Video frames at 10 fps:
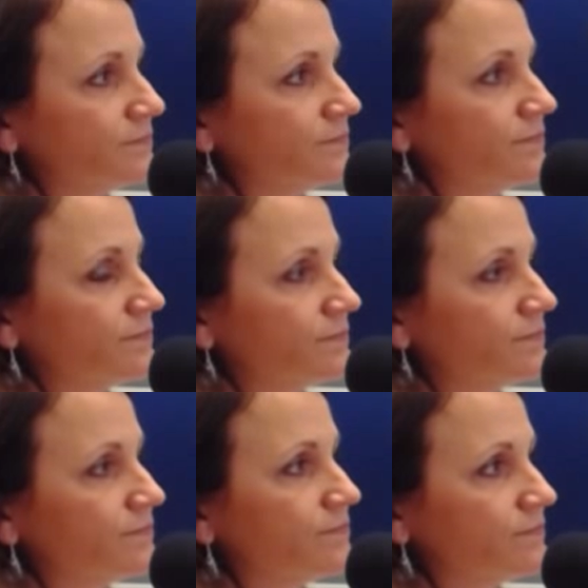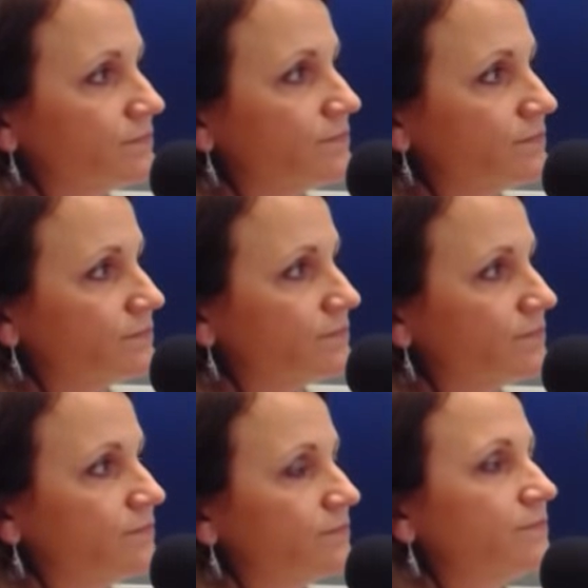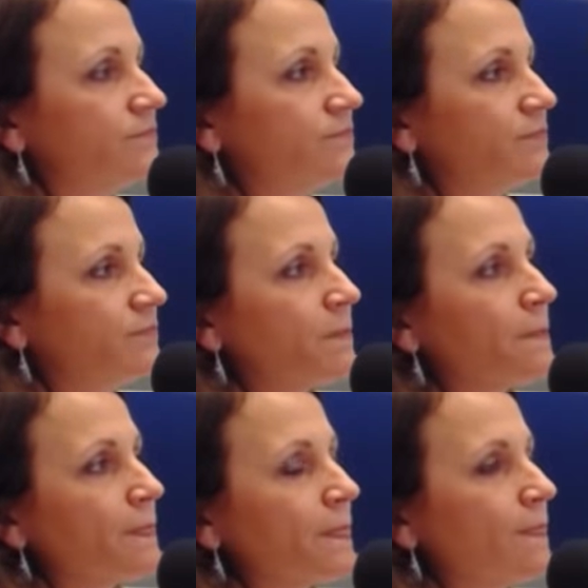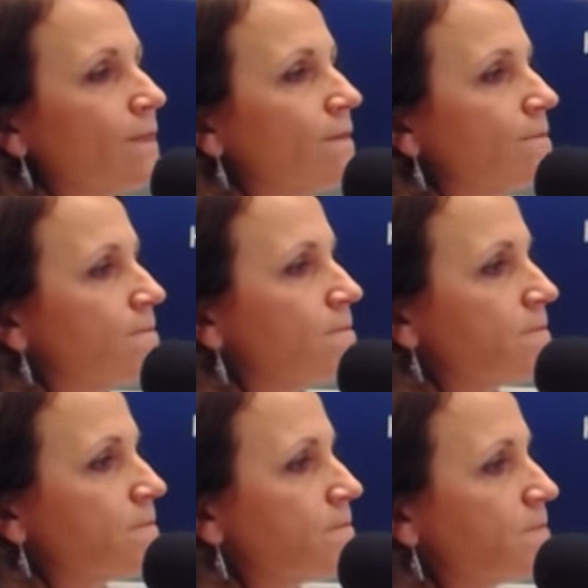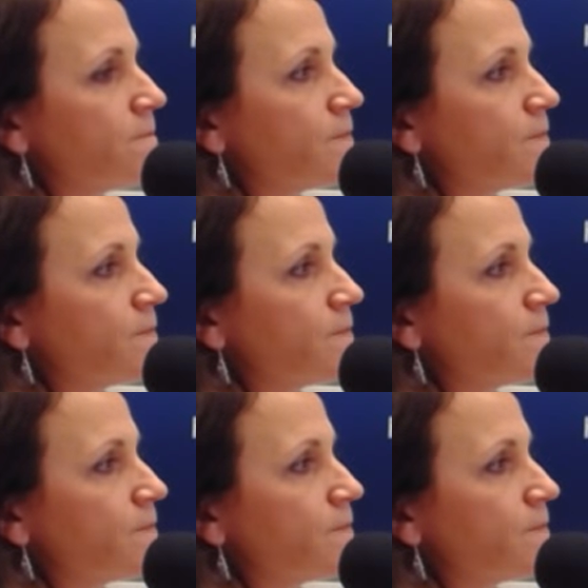[no speech]